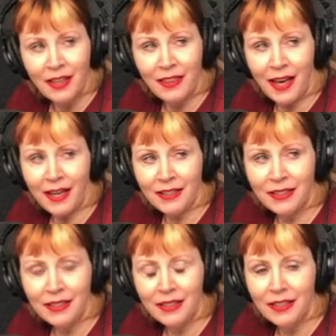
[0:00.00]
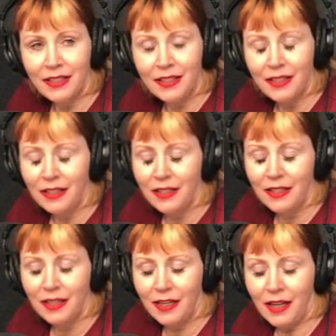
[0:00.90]
that
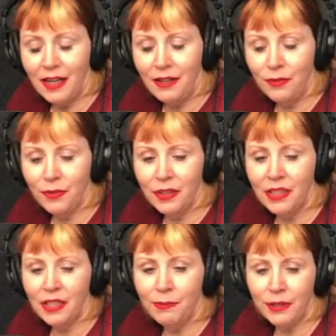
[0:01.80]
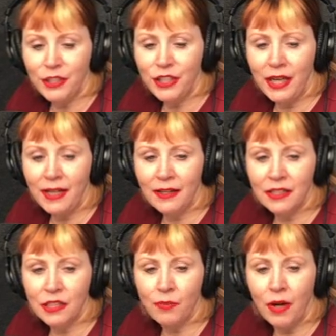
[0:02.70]
I really appreciate a
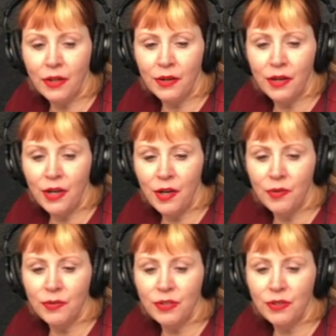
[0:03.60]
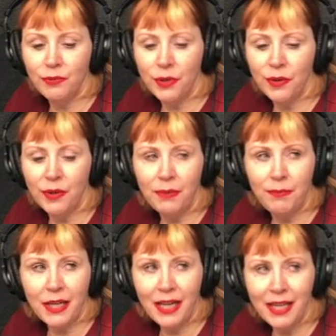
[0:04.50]
smaller owned brewery
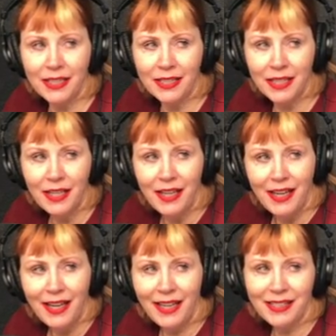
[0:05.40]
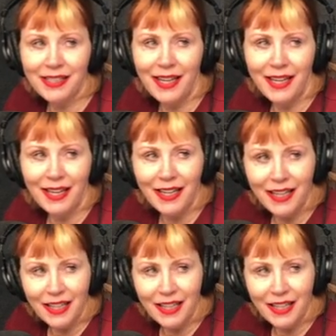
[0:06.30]
because it's like